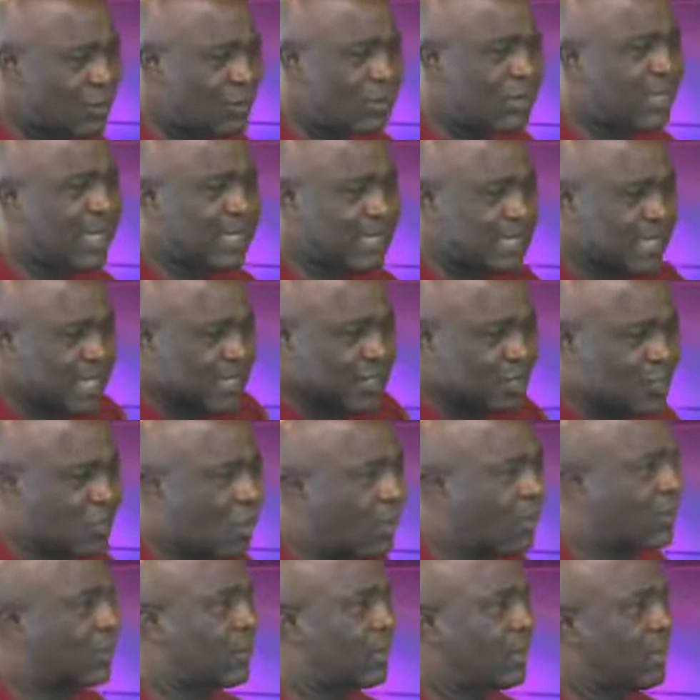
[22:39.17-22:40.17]
that Nigeria is
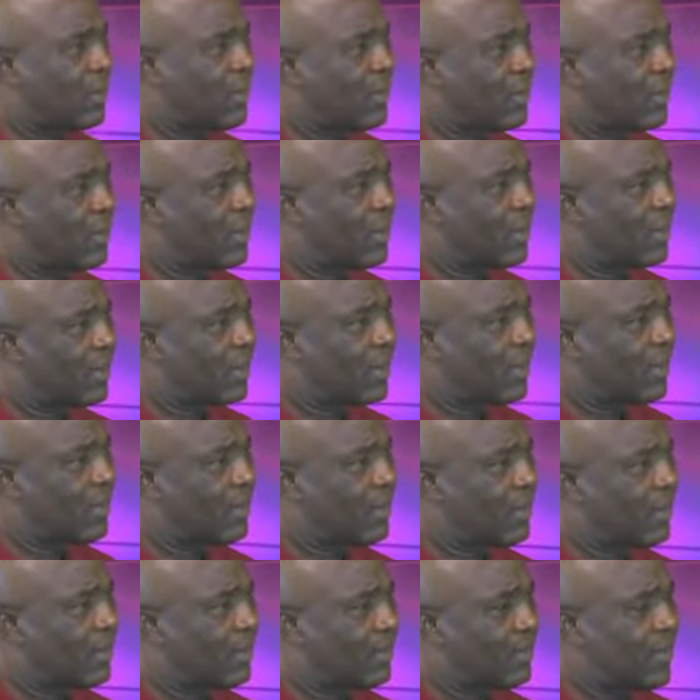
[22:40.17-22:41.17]
gone.
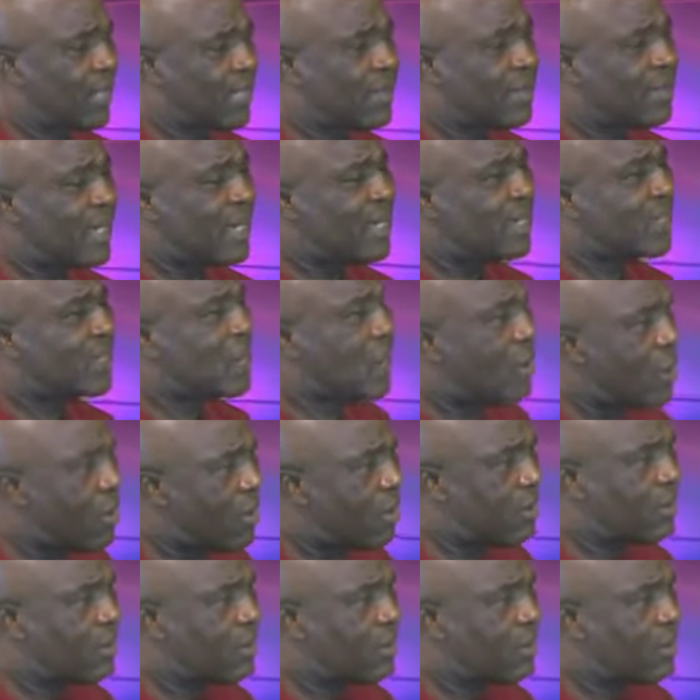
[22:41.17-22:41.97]
Nigeria is gone.